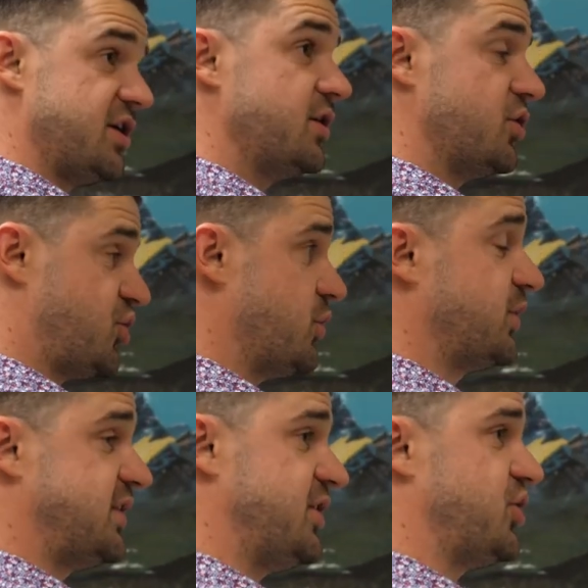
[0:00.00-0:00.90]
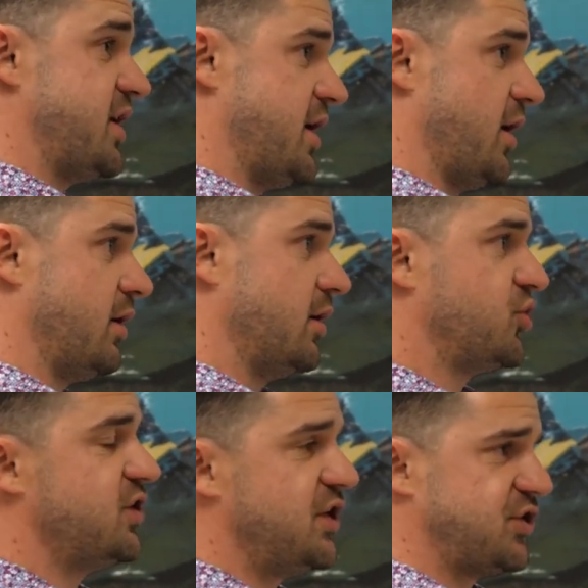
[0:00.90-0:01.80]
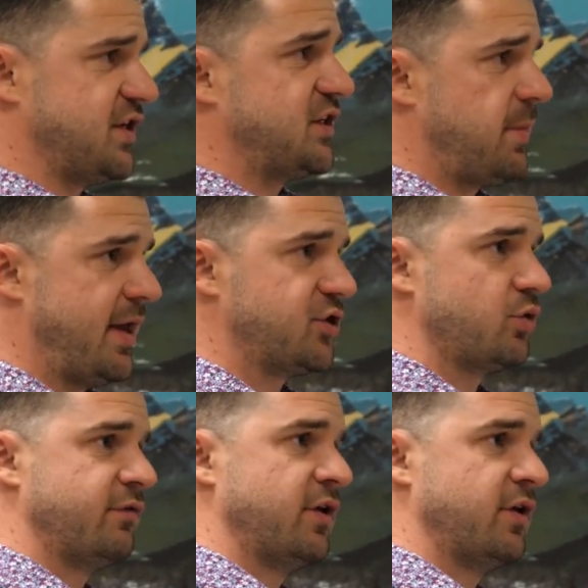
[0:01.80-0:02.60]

Jordan Hernandez is an English teacher at Boca